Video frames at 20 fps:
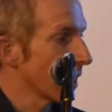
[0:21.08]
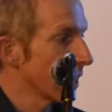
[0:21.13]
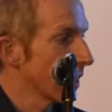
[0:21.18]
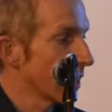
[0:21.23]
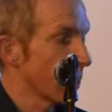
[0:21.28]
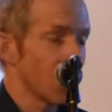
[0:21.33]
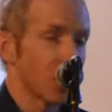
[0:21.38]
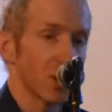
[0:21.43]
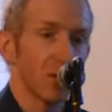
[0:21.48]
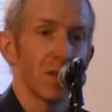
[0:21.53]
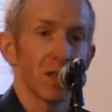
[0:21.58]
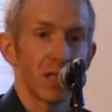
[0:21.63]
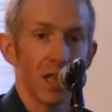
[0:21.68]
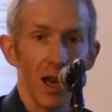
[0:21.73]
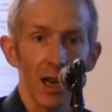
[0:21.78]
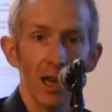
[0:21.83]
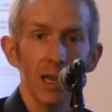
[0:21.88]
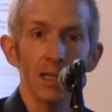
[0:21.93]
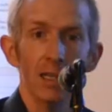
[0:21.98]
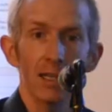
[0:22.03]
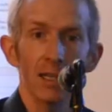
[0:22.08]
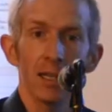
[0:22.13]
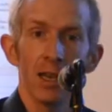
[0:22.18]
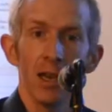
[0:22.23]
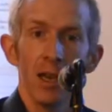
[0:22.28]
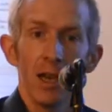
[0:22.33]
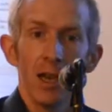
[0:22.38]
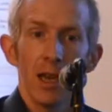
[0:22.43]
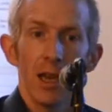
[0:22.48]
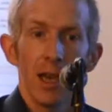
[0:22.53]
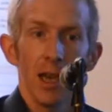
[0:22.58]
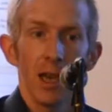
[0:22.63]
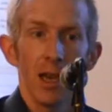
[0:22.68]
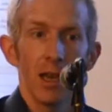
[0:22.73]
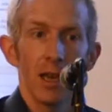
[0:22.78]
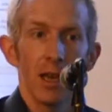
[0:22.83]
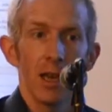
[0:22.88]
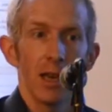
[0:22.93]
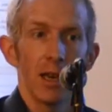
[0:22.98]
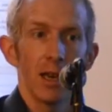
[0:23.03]
the use of photonics
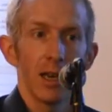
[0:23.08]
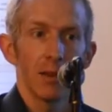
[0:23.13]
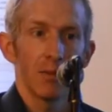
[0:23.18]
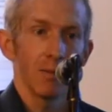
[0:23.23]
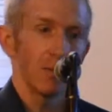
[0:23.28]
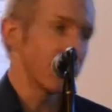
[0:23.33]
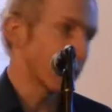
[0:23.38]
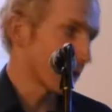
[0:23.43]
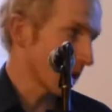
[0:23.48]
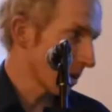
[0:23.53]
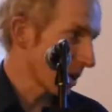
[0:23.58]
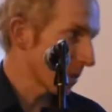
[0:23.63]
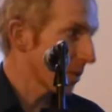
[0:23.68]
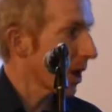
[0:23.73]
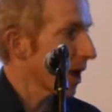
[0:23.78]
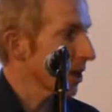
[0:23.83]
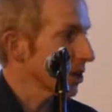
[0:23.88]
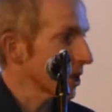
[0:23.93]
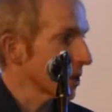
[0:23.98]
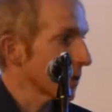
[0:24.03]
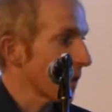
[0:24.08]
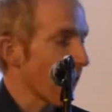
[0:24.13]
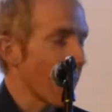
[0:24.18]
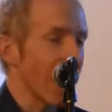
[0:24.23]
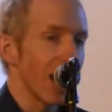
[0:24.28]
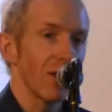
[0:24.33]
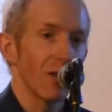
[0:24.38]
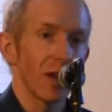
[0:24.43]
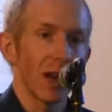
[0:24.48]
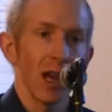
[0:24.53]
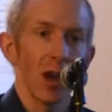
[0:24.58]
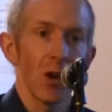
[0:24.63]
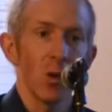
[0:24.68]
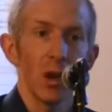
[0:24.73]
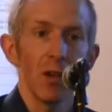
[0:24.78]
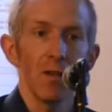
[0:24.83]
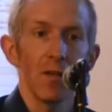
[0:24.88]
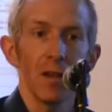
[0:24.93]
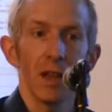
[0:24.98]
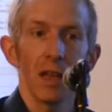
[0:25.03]
in some of the projects we have and how
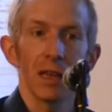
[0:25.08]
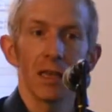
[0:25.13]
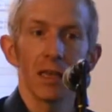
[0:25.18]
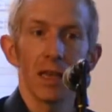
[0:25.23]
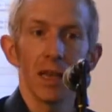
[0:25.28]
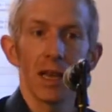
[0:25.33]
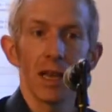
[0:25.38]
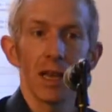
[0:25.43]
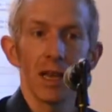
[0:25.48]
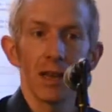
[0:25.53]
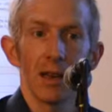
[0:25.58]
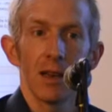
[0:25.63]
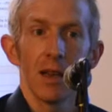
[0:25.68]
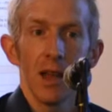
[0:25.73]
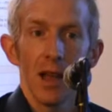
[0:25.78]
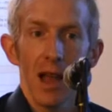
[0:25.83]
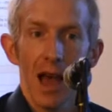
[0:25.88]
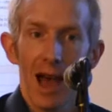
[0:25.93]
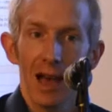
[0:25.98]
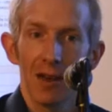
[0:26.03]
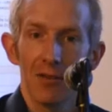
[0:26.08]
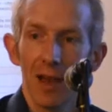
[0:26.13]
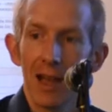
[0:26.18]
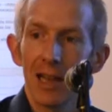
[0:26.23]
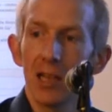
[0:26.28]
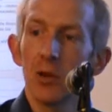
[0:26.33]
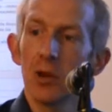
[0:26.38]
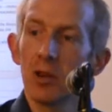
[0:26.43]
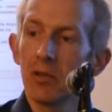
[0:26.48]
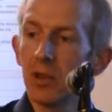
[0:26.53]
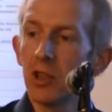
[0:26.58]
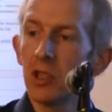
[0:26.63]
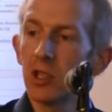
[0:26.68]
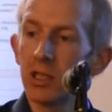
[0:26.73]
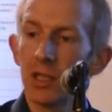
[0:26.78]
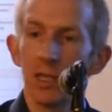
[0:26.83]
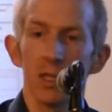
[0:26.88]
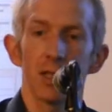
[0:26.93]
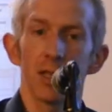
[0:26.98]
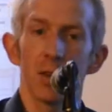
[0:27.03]
we feel that they can add value and
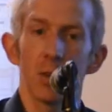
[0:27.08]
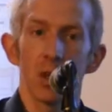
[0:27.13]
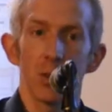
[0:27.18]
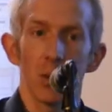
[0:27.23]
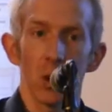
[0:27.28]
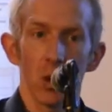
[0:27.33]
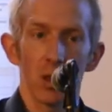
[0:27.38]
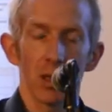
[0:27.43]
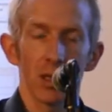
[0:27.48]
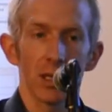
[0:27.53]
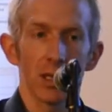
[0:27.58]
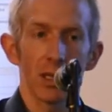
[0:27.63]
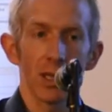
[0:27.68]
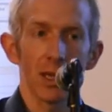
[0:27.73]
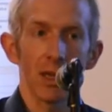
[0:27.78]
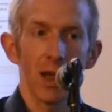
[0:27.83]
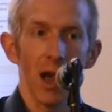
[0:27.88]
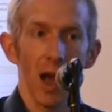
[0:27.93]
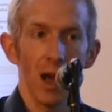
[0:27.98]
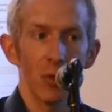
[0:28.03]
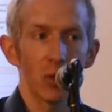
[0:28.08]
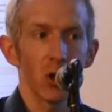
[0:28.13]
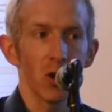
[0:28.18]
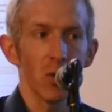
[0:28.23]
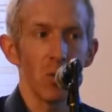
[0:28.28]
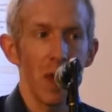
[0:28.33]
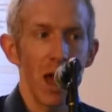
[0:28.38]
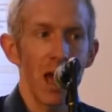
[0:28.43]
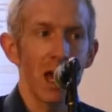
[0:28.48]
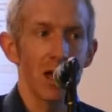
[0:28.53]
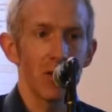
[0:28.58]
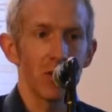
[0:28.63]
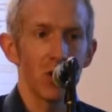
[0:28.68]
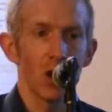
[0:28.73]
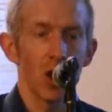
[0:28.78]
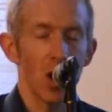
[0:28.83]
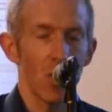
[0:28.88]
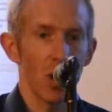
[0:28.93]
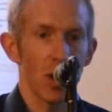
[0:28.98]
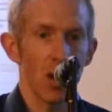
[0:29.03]
efficiency to some of the processes that I'm sure many of
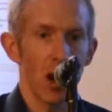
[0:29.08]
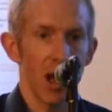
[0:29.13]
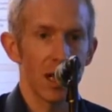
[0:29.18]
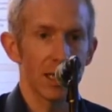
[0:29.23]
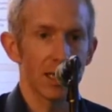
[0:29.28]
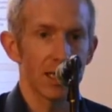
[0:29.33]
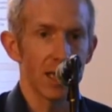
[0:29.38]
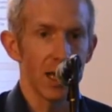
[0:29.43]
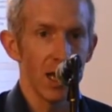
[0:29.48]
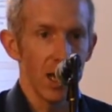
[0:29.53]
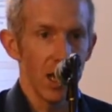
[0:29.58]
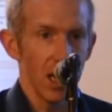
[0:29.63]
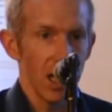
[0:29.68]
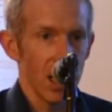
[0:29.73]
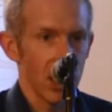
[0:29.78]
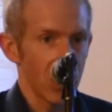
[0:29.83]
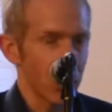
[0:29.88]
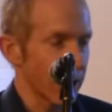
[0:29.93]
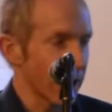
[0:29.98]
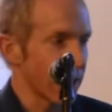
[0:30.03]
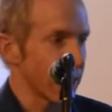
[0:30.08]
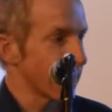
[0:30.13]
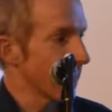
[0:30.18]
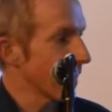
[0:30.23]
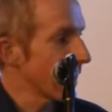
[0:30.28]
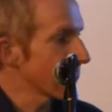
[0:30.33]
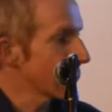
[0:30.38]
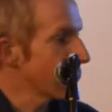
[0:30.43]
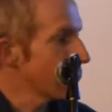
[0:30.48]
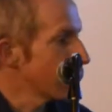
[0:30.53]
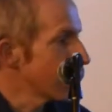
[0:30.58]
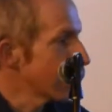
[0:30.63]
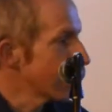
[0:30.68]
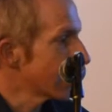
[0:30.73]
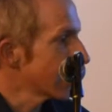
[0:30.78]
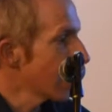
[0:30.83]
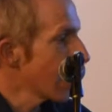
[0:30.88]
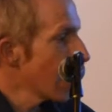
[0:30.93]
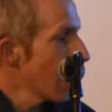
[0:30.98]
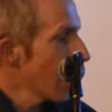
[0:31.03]
you come across in your day-to-day
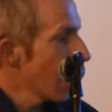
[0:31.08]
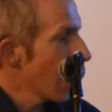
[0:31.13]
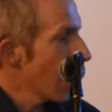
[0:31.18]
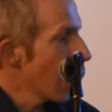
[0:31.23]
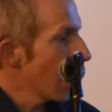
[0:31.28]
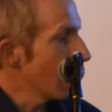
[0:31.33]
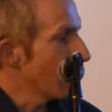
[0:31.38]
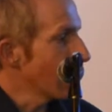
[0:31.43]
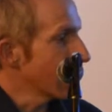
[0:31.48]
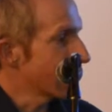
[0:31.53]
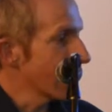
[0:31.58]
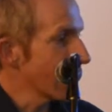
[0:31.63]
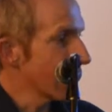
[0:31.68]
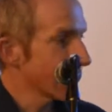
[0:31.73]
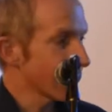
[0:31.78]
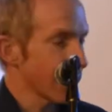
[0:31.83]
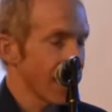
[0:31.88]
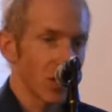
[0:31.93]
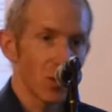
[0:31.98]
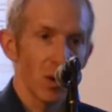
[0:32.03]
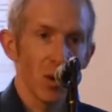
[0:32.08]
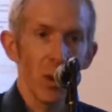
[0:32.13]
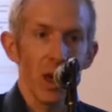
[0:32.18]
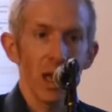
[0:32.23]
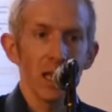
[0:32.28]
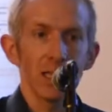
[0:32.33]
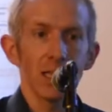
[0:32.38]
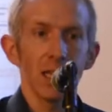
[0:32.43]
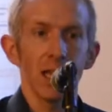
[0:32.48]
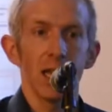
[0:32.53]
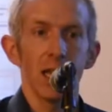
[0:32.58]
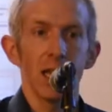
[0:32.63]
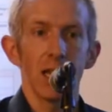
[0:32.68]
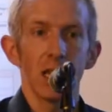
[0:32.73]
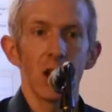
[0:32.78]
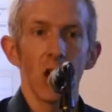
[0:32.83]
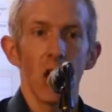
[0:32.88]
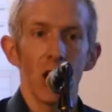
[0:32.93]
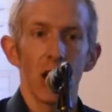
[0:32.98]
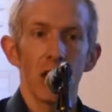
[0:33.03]
activities. As Dennis says, we're based
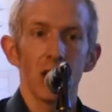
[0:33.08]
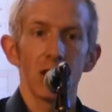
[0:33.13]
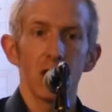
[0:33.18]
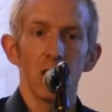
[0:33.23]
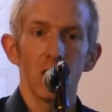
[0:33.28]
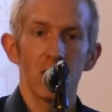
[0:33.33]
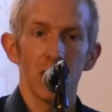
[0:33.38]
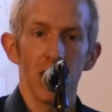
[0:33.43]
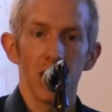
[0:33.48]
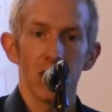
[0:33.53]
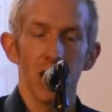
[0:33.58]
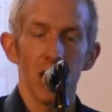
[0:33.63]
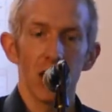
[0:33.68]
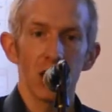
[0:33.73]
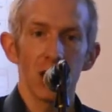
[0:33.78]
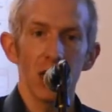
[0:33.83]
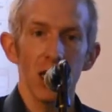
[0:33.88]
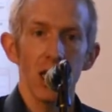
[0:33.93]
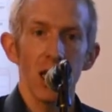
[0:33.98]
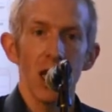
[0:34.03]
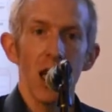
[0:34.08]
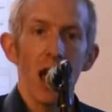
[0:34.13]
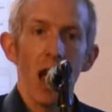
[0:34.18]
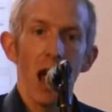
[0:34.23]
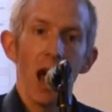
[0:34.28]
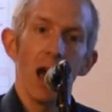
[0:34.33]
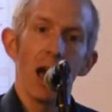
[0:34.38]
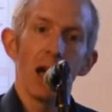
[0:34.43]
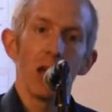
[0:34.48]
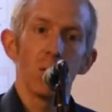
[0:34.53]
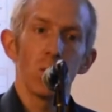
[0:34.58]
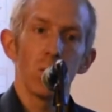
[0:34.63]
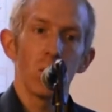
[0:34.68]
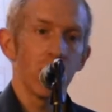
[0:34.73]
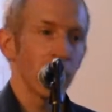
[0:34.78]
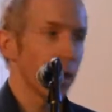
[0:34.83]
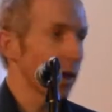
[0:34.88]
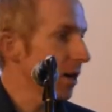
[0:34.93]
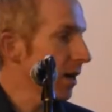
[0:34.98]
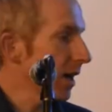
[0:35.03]
in Cork Institute of Technology and
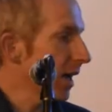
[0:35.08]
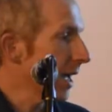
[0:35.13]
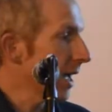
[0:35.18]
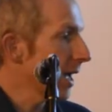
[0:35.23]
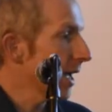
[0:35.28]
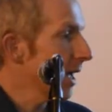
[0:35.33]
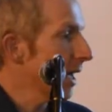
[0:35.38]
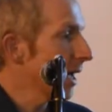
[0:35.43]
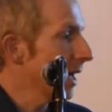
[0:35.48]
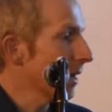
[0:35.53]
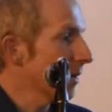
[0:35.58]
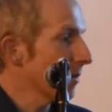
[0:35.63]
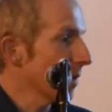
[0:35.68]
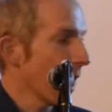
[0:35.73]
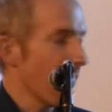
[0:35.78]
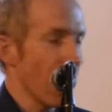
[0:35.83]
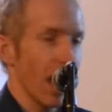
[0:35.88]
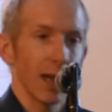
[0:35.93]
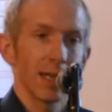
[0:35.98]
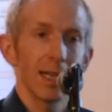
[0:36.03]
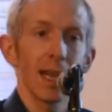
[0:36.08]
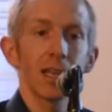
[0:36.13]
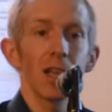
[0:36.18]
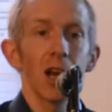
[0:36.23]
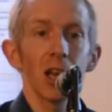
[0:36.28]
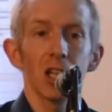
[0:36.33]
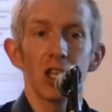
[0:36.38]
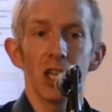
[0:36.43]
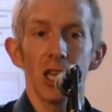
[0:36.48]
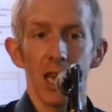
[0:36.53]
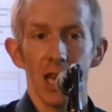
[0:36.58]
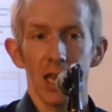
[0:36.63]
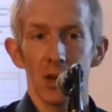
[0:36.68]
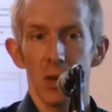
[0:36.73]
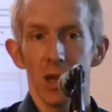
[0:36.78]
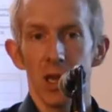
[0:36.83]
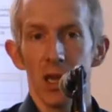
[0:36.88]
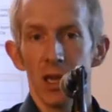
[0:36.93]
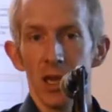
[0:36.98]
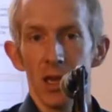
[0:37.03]
we're a technology
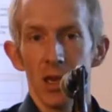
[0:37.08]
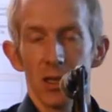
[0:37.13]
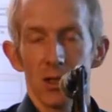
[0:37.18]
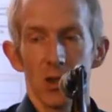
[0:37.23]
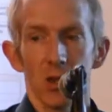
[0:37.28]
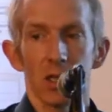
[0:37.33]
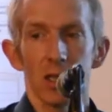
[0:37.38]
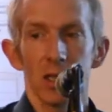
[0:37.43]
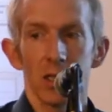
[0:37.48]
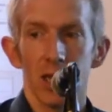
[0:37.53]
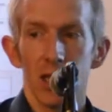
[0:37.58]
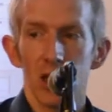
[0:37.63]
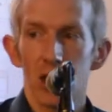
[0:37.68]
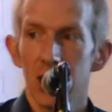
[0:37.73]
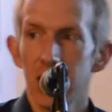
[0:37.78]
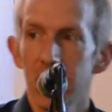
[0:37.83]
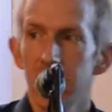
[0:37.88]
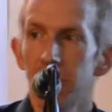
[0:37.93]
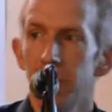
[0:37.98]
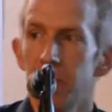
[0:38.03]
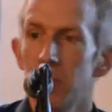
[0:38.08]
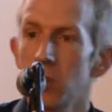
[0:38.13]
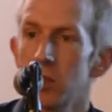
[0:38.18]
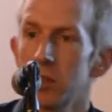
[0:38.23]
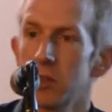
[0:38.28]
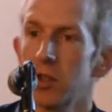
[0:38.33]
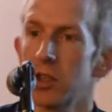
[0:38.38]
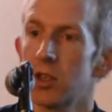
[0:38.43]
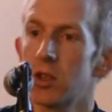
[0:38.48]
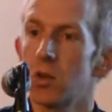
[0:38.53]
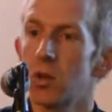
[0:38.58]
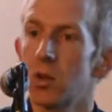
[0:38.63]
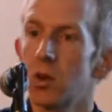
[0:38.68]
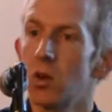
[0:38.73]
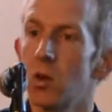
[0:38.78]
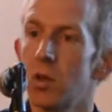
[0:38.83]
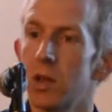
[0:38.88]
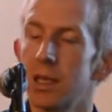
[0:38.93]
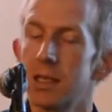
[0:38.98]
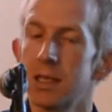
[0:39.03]
gateway. So essentially, for those of you who don't
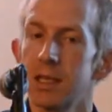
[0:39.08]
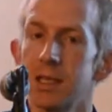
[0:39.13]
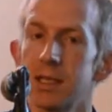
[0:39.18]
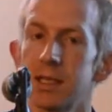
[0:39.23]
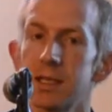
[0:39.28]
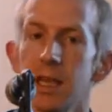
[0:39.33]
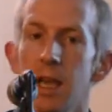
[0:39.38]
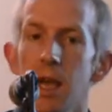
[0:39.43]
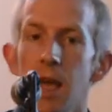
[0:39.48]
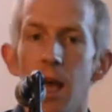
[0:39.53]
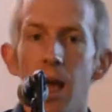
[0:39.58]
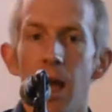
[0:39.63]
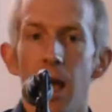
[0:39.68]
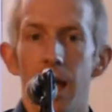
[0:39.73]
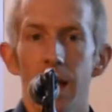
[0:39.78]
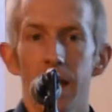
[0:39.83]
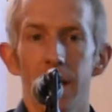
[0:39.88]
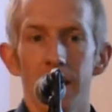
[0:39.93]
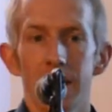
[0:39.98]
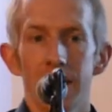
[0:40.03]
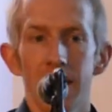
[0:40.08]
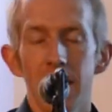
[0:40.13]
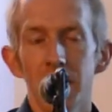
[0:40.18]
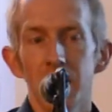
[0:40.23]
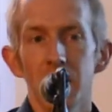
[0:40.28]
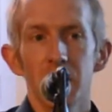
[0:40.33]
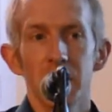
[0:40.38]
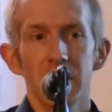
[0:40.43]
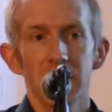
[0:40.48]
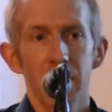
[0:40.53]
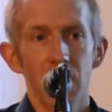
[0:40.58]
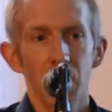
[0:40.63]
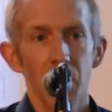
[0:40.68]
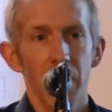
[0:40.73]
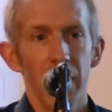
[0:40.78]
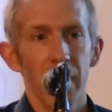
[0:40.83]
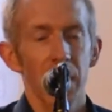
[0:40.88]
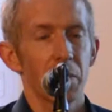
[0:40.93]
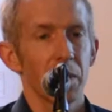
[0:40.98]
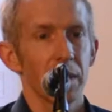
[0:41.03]
know, this is a scheme that was set up
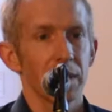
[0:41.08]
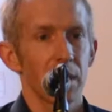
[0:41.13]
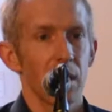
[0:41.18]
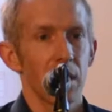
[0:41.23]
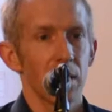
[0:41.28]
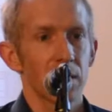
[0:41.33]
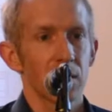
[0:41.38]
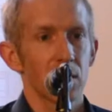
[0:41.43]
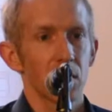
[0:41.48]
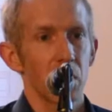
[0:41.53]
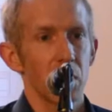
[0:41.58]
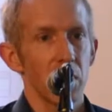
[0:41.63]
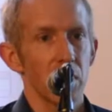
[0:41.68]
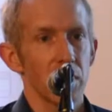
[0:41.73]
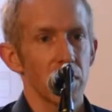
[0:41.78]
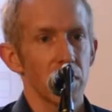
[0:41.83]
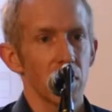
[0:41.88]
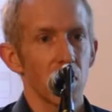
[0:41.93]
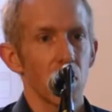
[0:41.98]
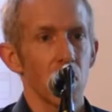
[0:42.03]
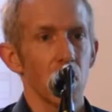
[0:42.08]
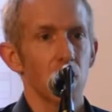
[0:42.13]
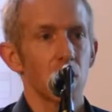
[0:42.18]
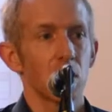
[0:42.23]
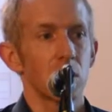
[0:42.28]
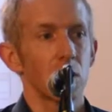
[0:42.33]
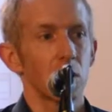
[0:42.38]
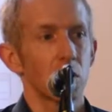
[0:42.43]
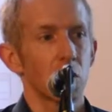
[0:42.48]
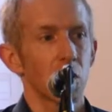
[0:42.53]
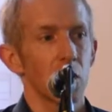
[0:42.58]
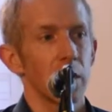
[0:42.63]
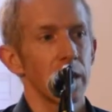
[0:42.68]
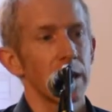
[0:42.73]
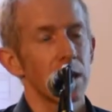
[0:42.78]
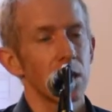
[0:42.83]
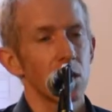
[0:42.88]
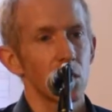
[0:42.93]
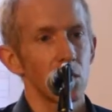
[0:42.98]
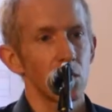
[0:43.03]
by Enterprise Ireland some years ago to
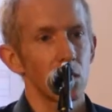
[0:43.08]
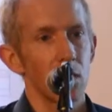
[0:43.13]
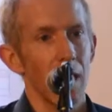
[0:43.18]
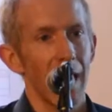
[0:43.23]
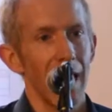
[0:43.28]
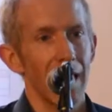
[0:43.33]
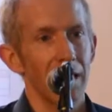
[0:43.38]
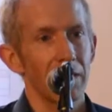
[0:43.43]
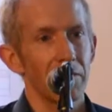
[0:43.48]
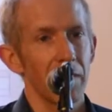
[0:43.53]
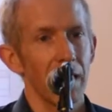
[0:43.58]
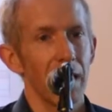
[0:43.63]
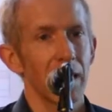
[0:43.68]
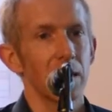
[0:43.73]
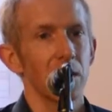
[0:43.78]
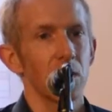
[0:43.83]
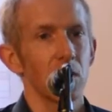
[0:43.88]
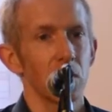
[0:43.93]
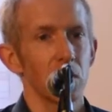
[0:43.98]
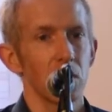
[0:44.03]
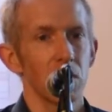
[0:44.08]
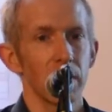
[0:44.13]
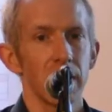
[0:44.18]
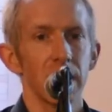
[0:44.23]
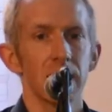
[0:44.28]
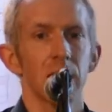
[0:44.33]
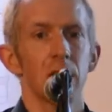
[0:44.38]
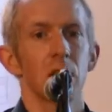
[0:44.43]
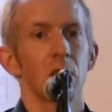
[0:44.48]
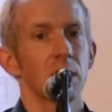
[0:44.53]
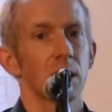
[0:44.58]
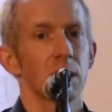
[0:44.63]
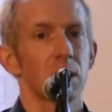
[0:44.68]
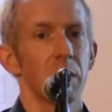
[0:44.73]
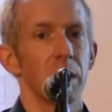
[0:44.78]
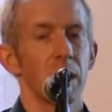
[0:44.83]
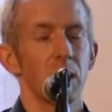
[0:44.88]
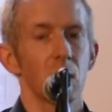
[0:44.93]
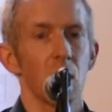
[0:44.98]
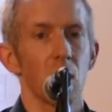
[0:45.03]
try to add value to the research that's
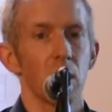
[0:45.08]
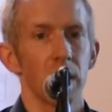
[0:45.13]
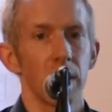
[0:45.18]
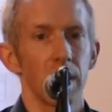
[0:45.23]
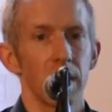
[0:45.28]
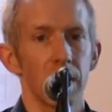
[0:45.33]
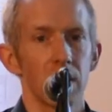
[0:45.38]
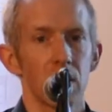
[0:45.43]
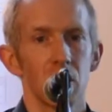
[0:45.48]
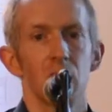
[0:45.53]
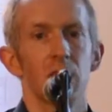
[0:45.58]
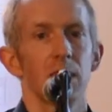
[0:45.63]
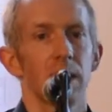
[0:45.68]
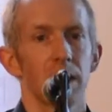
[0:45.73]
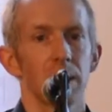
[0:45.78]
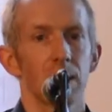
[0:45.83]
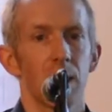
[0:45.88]
being done in the Institute of